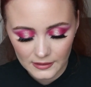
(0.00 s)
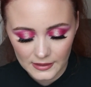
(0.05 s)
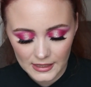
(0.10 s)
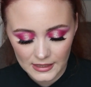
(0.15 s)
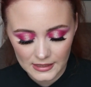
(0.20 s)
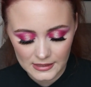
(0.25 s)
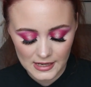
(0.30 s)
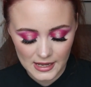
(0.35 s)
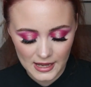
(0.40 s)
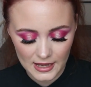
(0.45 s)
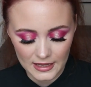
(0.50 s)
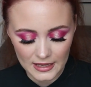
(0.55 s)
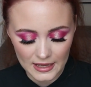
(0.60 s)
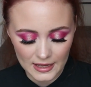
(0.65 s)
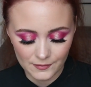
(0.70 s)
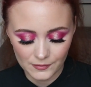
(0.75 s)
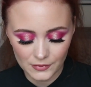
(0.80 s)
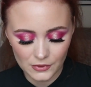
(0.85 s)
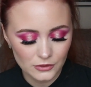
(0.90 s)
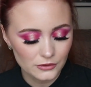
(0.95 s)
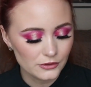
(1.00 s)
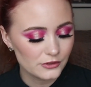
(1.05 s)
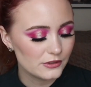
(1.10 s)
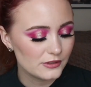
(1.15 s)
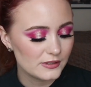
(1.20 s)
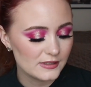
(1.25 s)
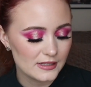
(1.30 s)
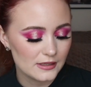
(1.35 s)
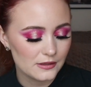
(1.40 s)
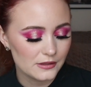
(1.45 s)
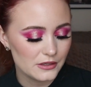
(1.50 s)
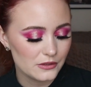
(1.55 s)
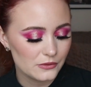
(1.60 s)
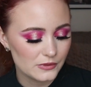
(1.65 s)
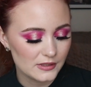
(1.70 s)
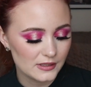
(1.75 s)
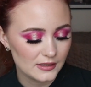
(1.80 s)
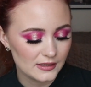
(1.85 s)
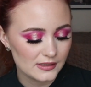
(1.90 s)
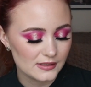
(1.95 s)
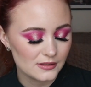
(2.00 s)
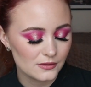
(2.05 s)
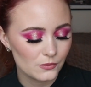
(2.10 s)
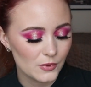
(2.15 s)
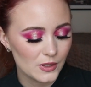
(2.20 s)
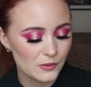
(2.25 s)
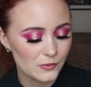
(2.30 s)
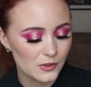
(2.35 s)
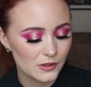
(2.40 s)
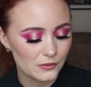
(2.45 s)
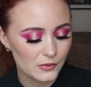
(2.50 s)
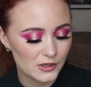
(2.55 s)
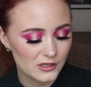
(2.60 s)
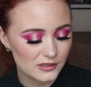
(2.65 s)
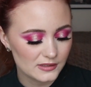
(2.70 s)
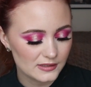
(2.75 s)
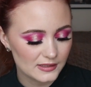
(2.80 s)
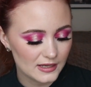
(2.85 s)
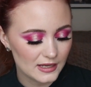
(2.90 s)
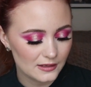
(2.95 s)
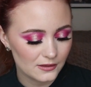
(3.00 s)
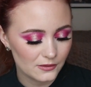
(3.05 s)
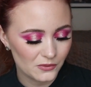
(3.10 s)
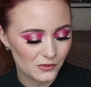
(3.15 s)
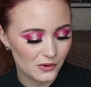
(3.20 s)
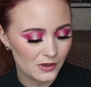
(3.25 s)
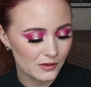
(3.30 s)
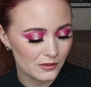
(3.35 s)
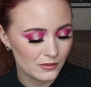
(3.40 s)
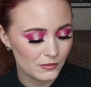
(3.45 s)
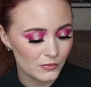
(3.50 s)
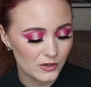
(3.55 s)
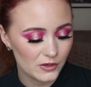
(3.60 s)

Then I am also still using this 111 Skin or